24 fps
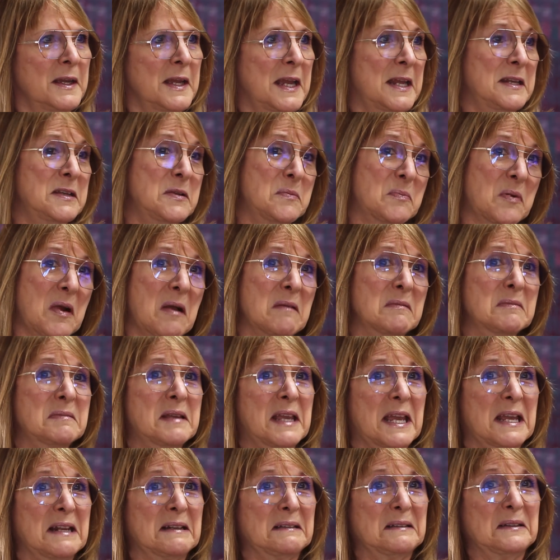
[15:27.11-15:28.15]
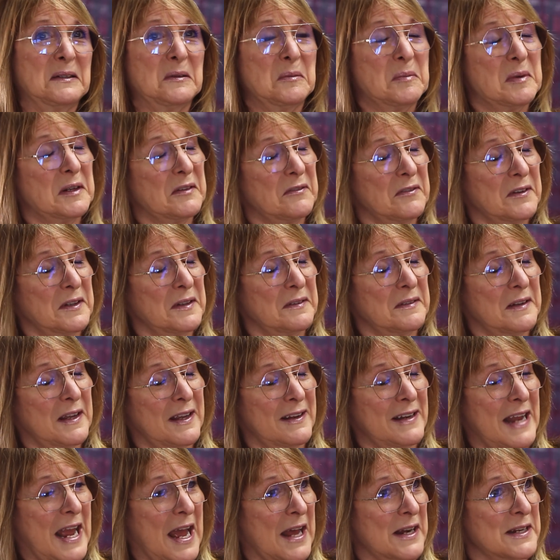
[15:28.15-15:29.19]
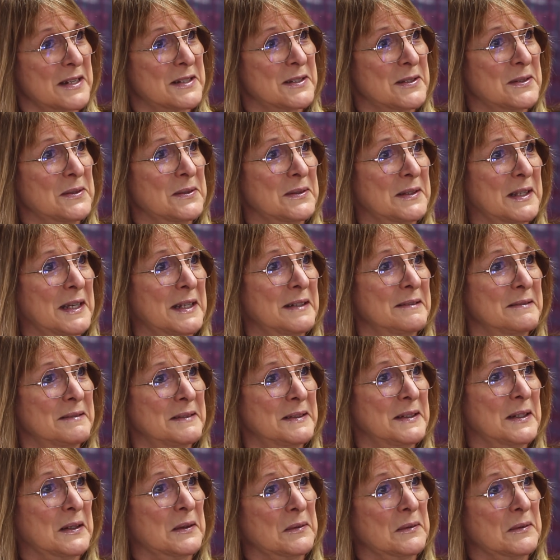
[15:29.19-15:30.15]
and you probably gain a little bit of an attitude that,